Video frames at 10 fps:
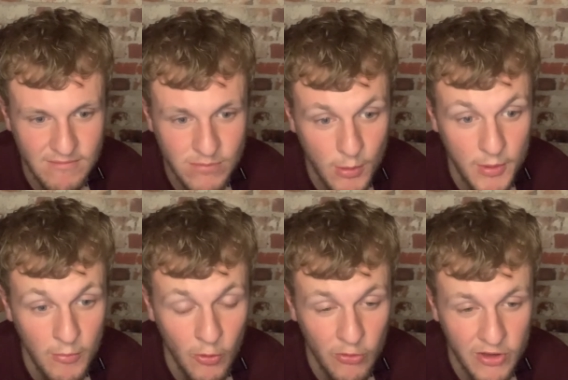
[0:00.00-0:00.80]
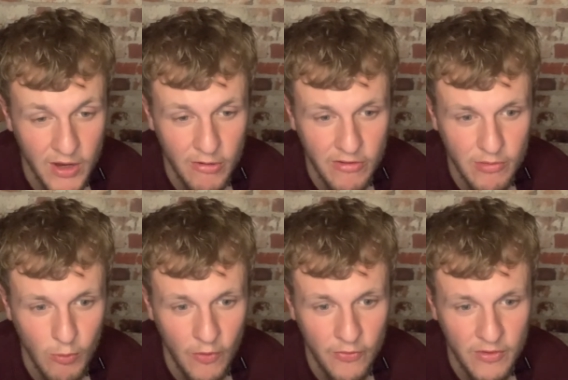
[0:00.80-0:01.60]
probably more serious
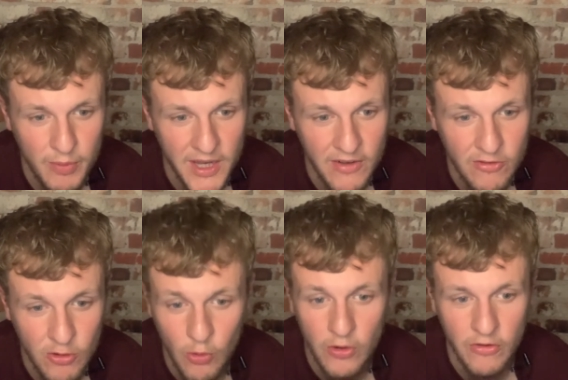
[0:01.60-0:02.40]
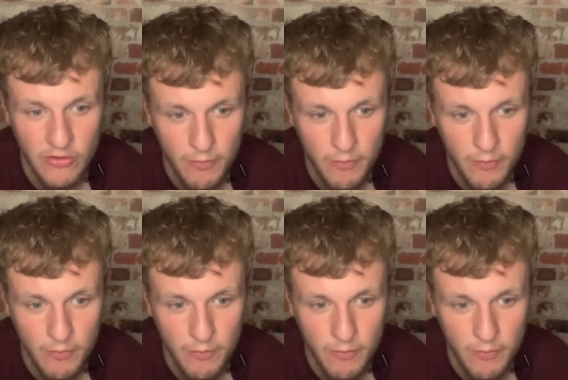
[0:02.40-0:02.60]
ones being shortness